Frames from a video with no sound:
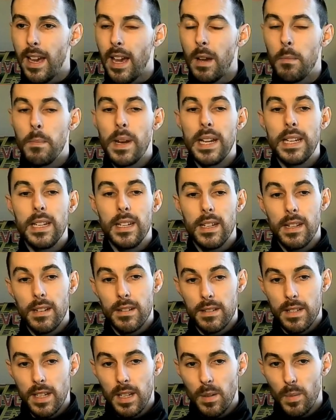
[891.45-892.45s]
how many
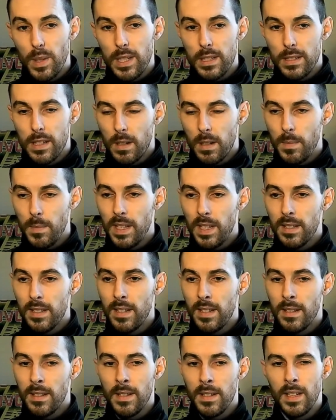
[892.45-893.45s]
years are you willing to commit
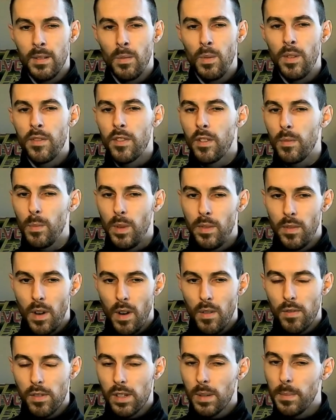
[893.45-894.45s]
to? We've
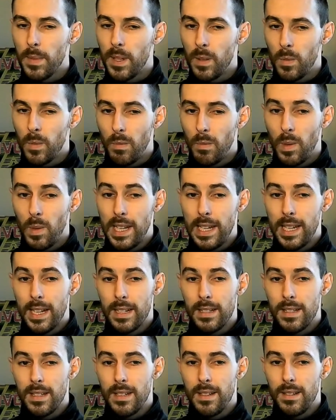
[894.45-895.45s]
overcommitted with
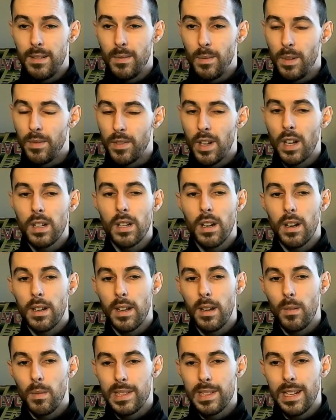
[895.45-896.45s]
Willian. We've got caught
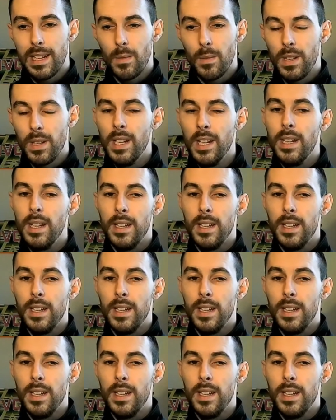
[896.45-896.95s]
out with that one.